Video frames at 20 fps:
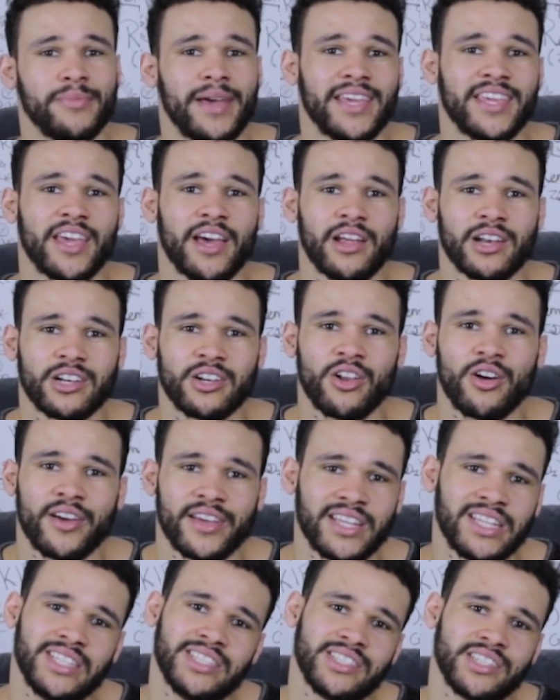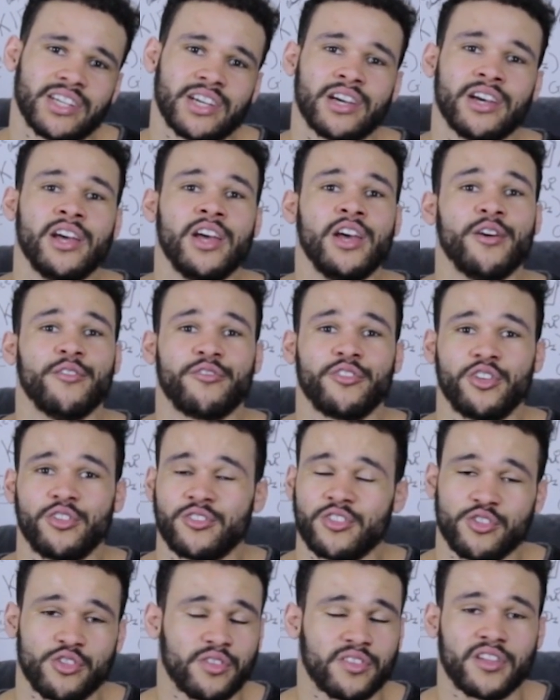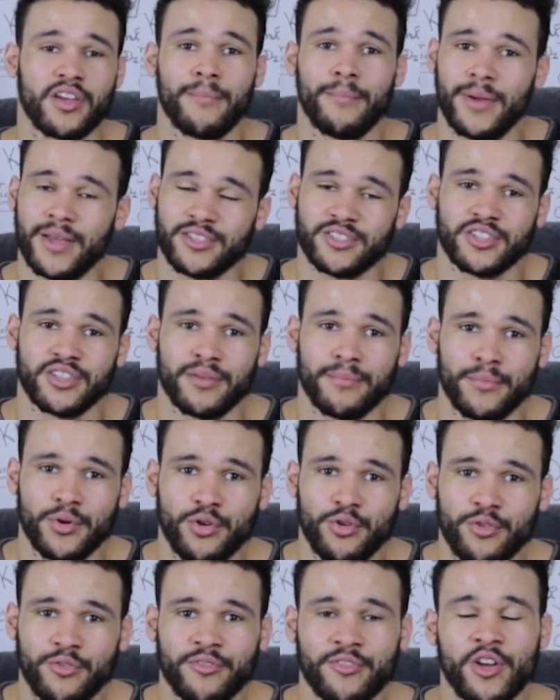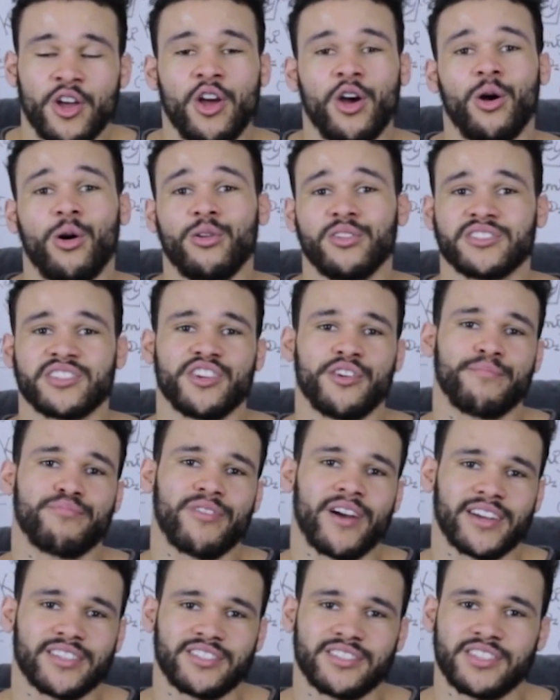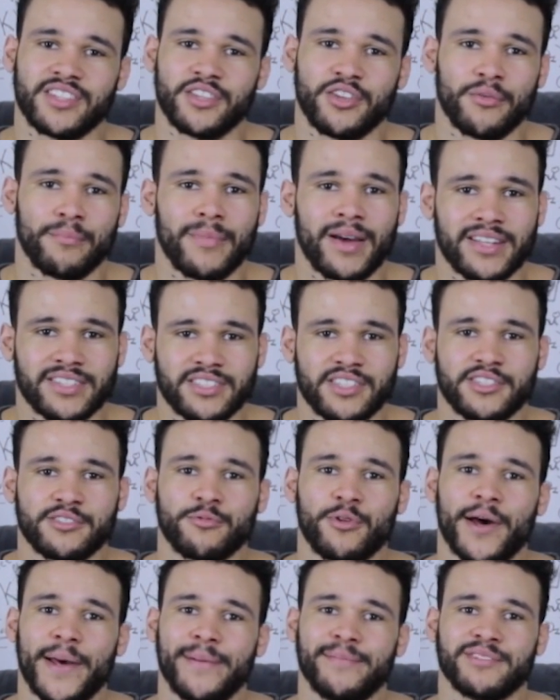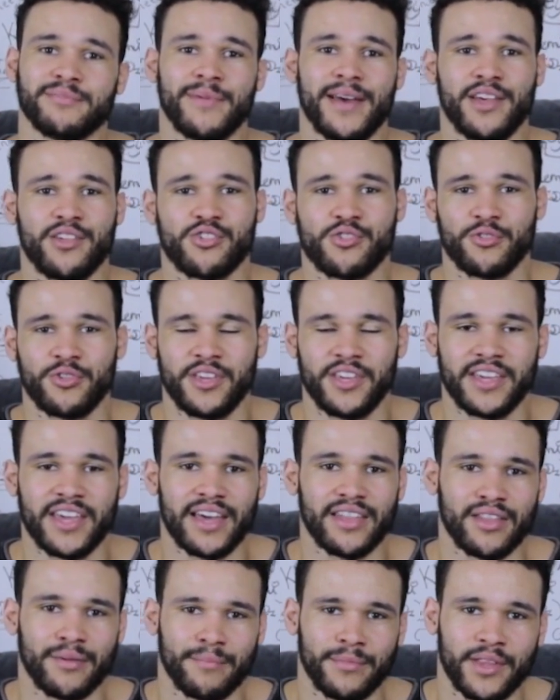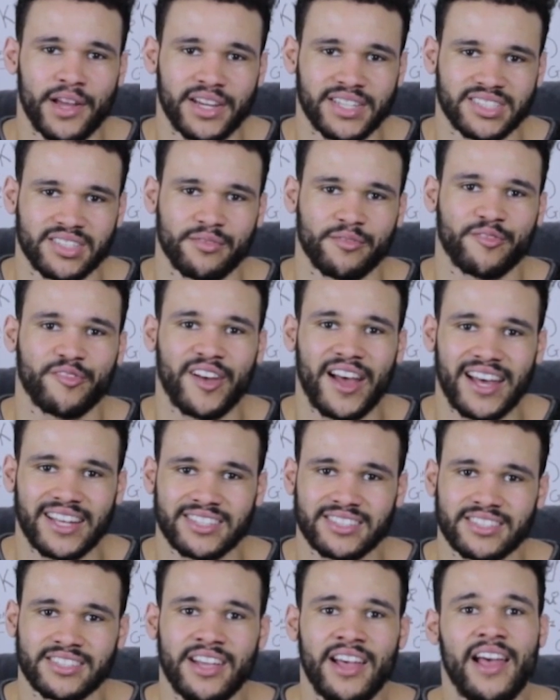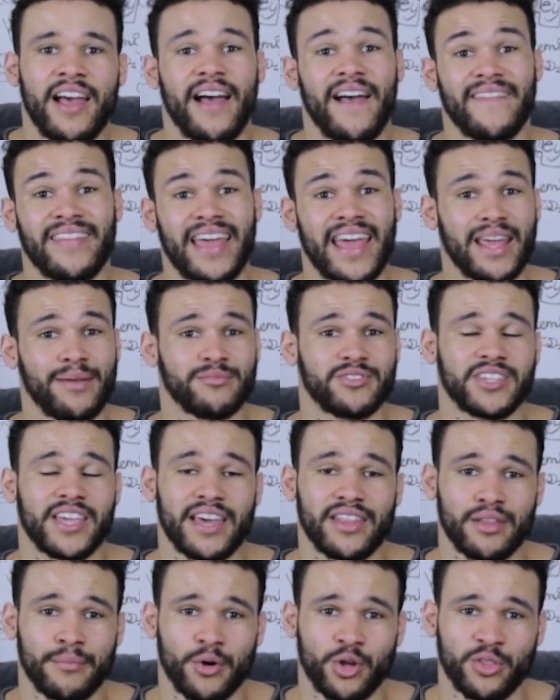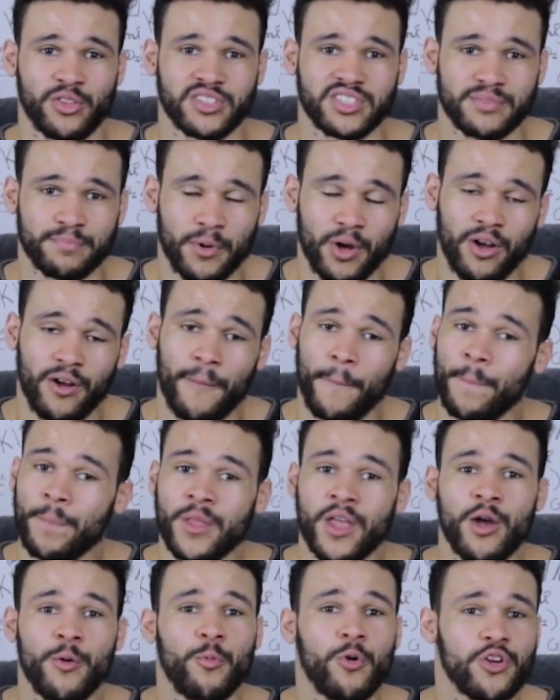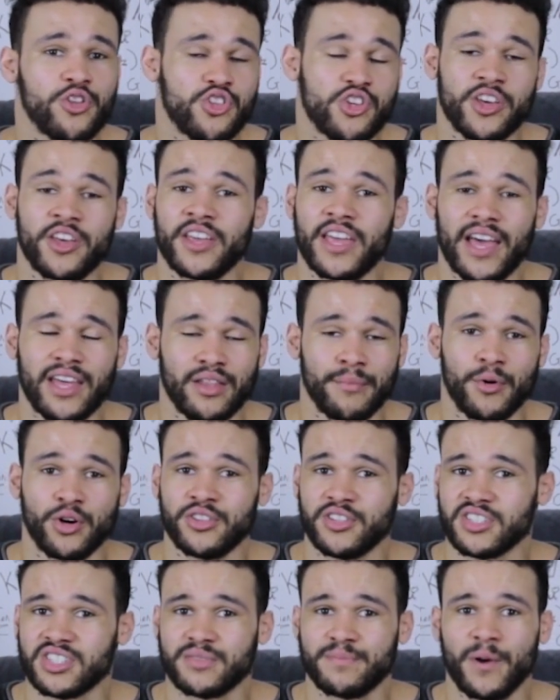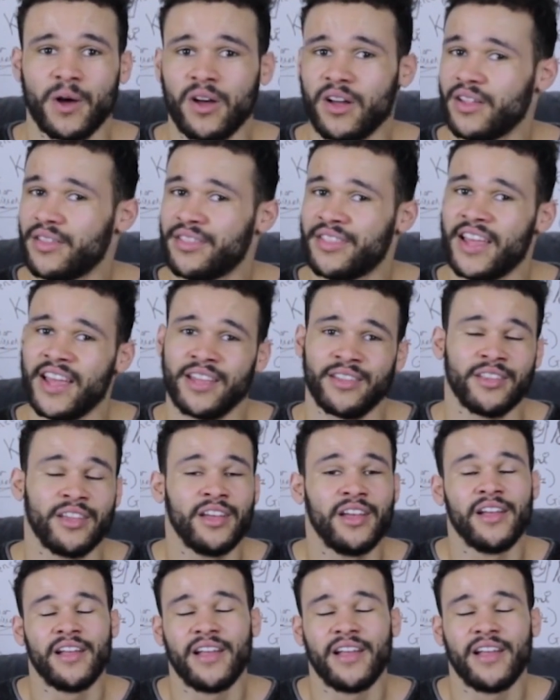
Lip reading: make it a lot easier for you to just commit to the move. Also, practicing your master swipes, make sure you get them nice and fast and aim to get them on the spot. Once you can get them on the spot, then